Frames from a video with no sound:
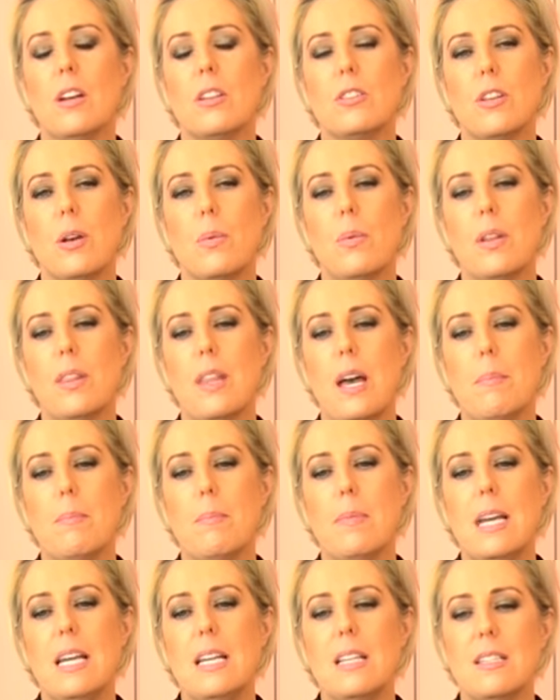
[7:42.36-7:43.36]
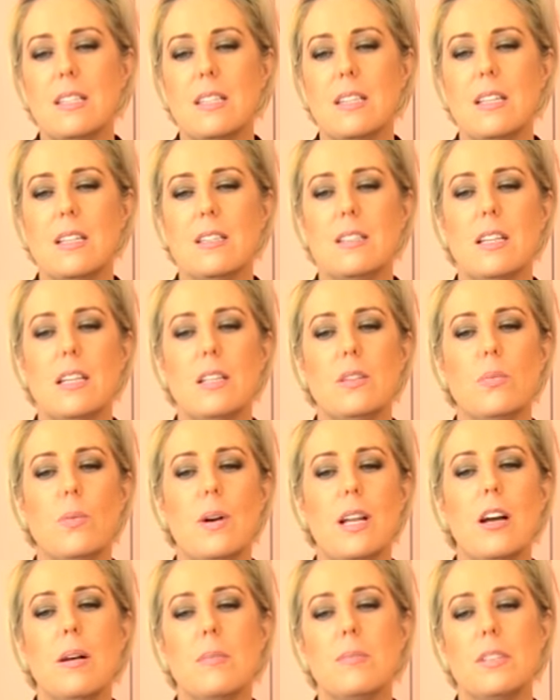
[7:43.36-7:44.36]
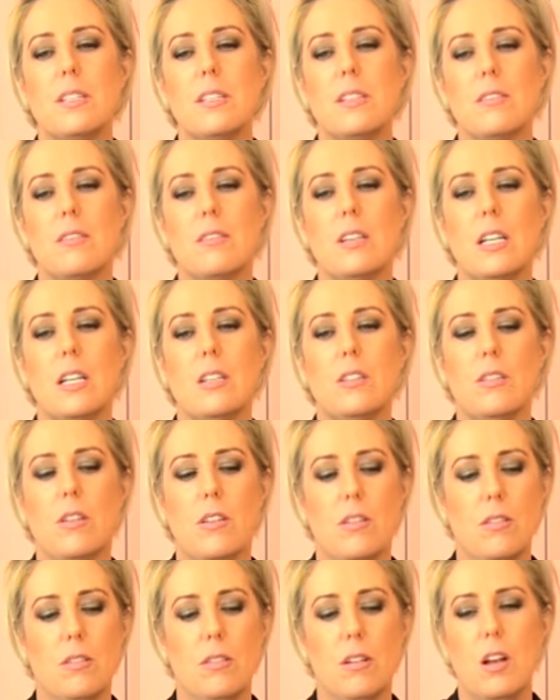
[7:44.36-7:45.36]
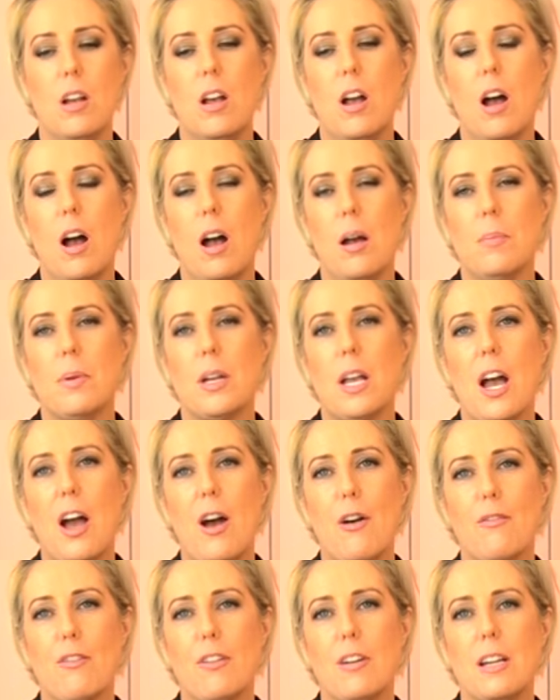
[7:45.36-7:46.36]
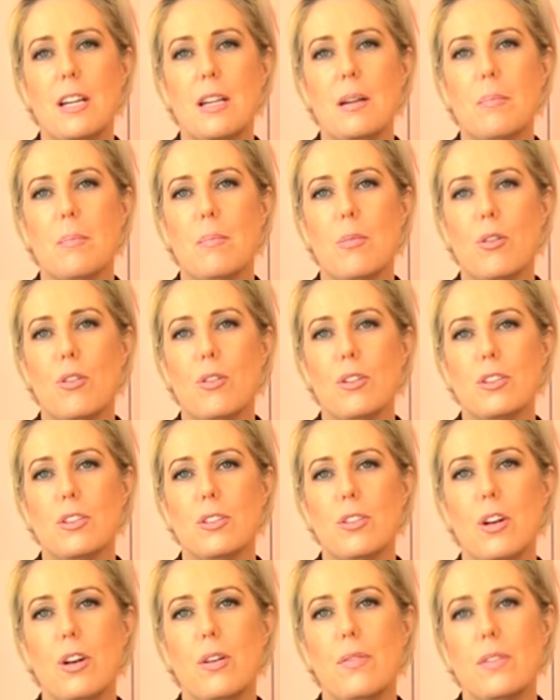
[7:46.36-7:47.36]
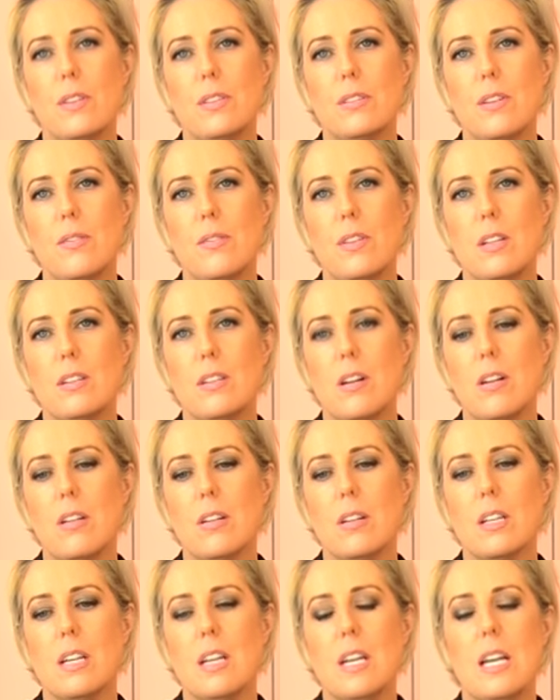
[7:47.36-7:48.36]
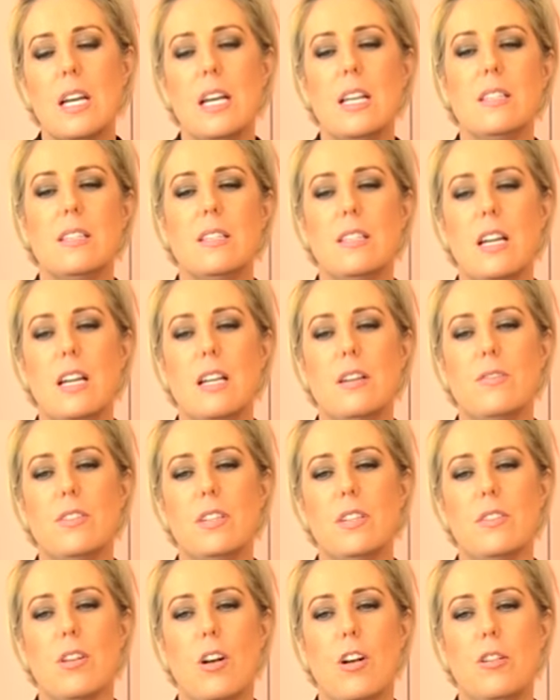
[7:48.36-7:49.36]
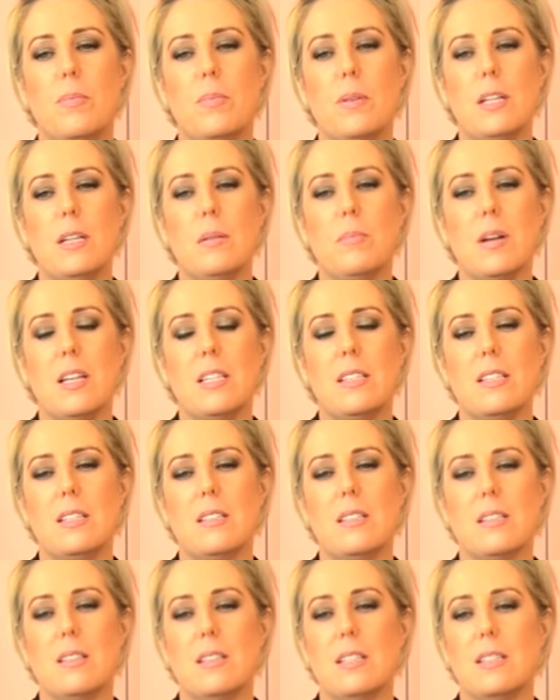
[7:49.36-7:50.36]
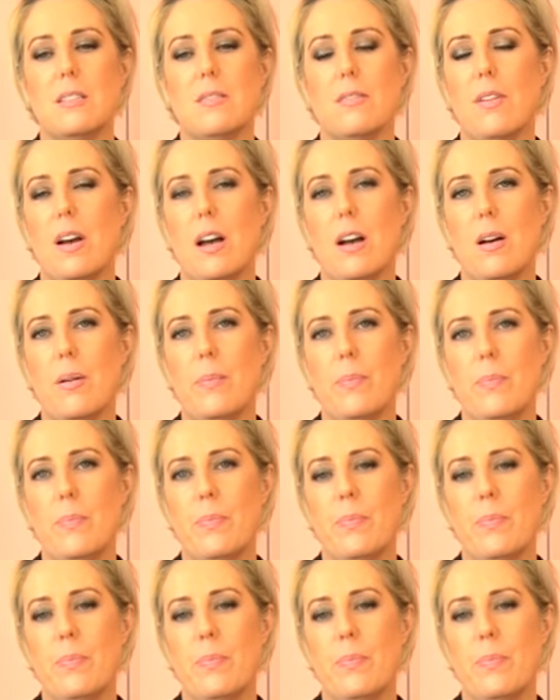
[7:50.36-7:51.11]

So what that means is when I'm scissoring a dog, I'm covering more surface of the dog instead of just opening my scissors this far.